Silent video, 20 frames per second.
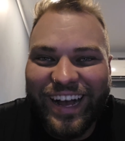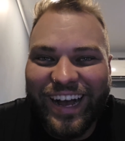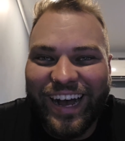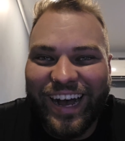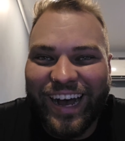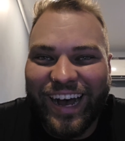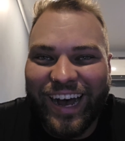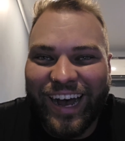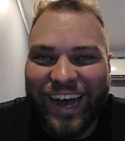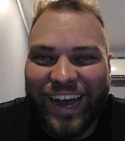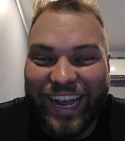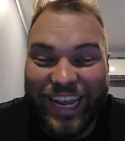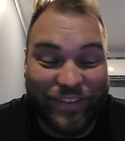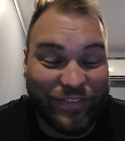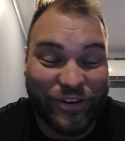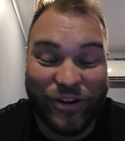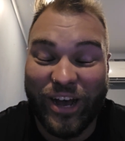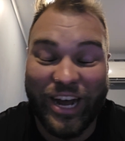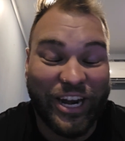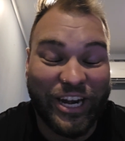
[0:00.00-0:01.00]

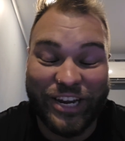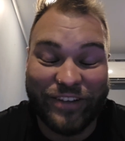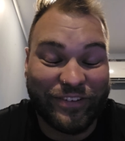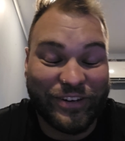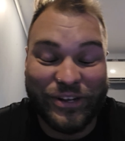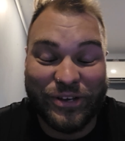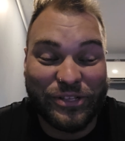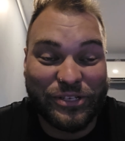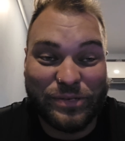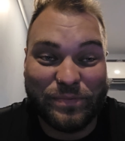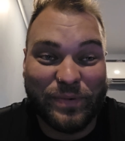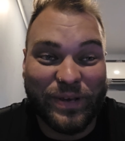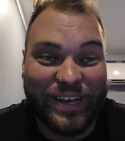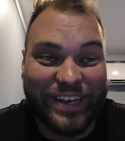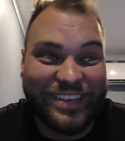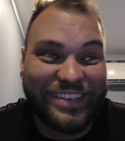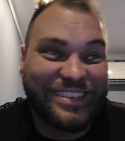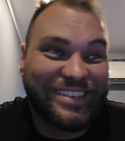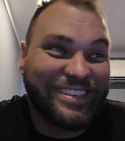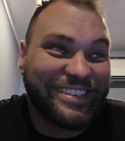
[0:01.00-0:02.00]
Even I don't even know the
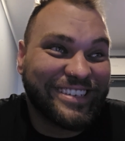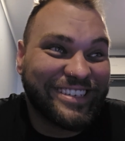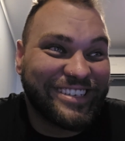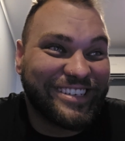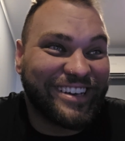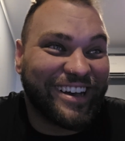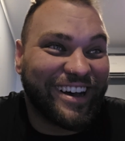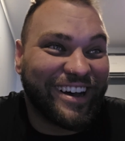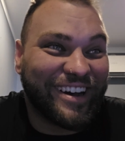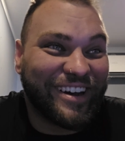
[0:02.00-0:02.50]
specs,